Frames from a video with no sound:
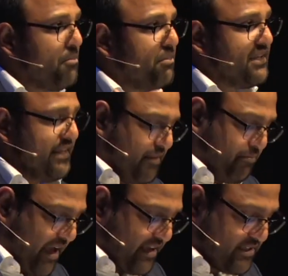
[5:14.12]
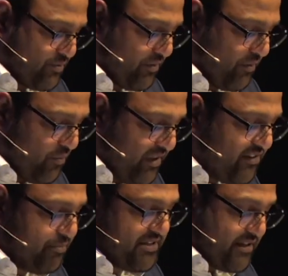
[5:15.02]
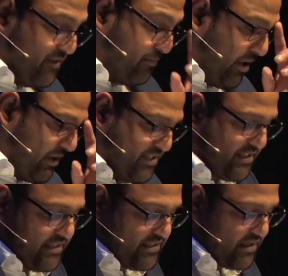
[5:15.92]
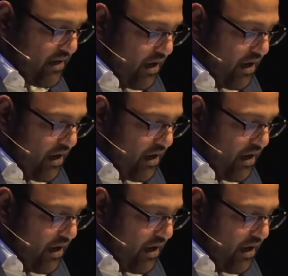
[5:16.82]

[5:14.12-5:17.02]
But in the past, with specific policies,